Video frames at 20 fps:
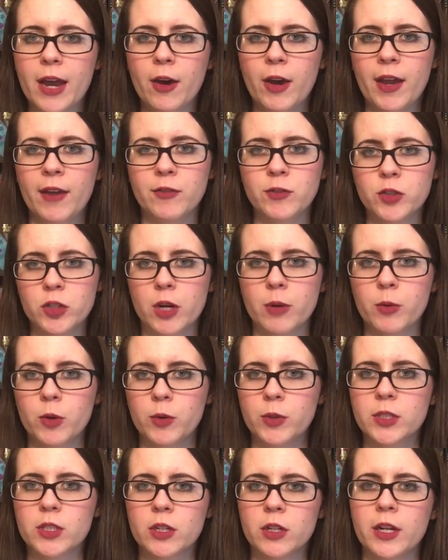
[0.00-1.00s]
I have trouble
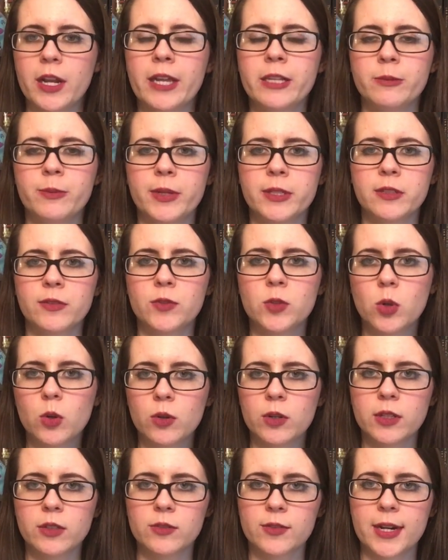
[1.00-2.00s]
with certain aspects of
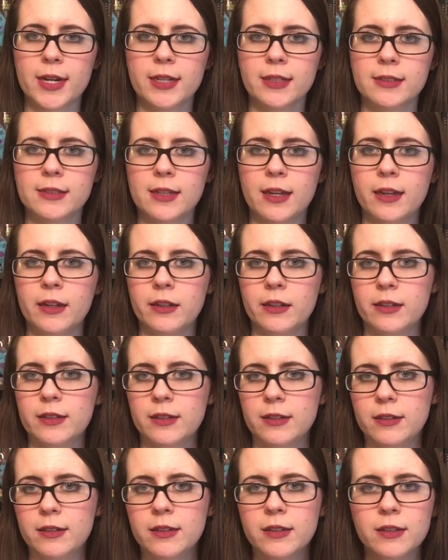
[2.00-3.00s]
Tolkien's writing style,
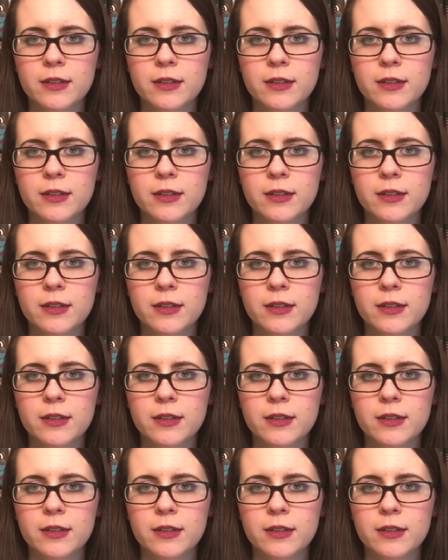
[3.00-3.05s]
and